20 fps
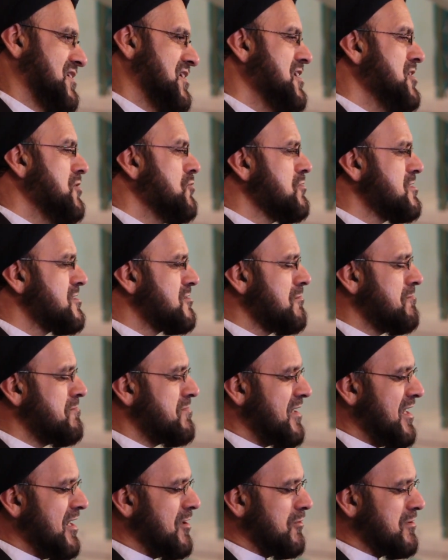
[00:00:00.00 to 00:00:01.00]
He used to
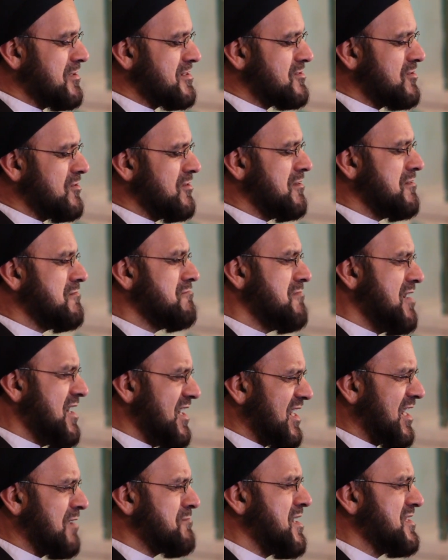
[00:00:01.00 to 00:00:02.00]
pray also
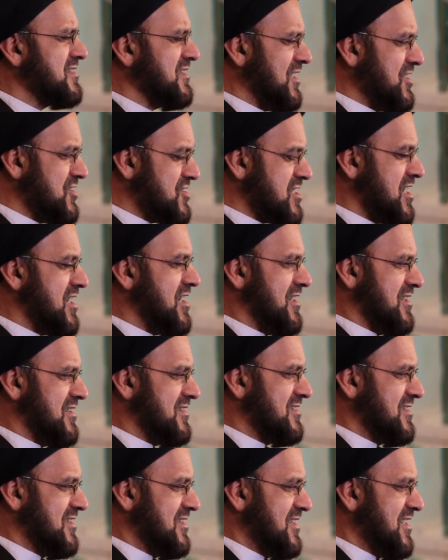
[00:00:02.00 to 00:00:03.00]
Maghrib and Isha
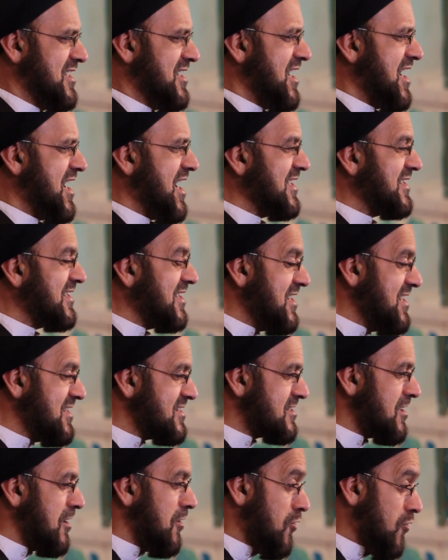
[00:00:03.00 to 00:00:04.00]
at
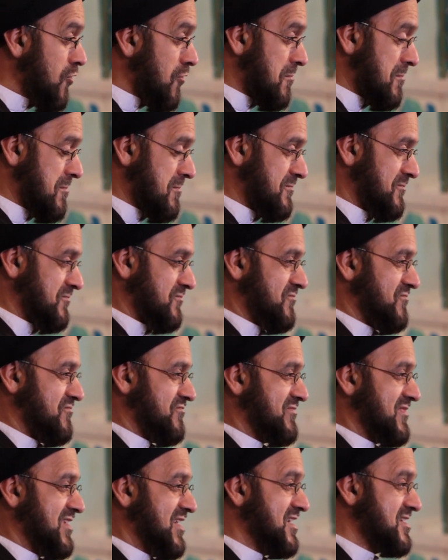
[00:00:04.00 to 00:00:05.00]
his
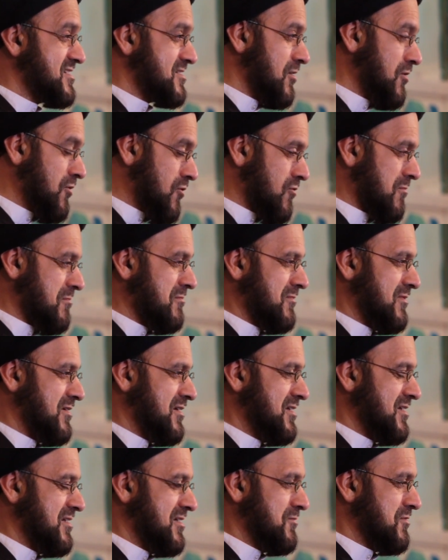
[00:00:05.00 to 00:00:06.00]
home,
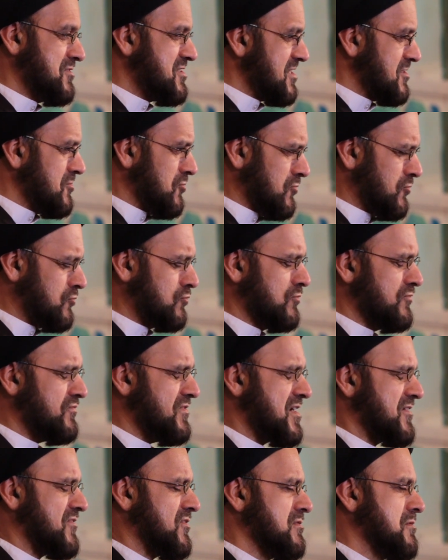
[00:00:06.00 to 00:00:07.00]
which is not too
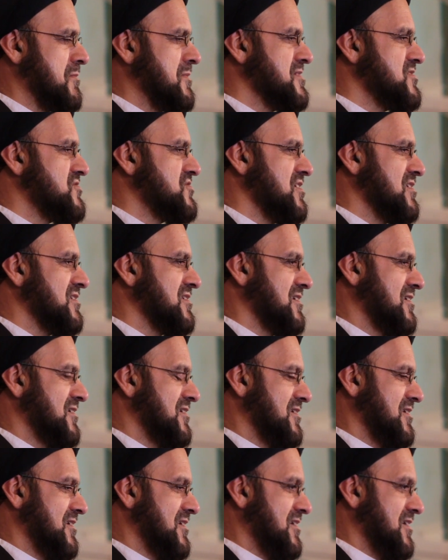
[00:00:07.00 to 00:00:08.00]
far from the masjid,
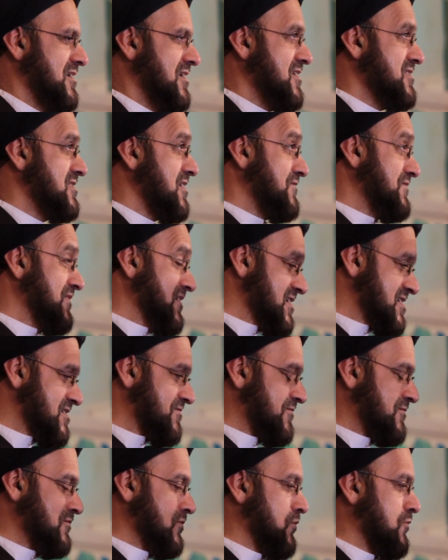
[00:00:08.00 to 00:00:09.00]
in the
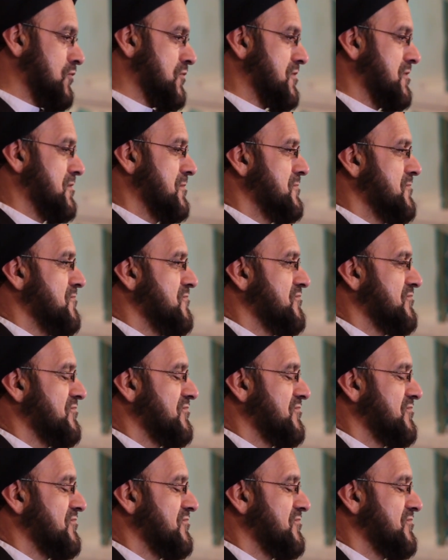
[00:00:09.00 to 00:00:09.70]
first floor,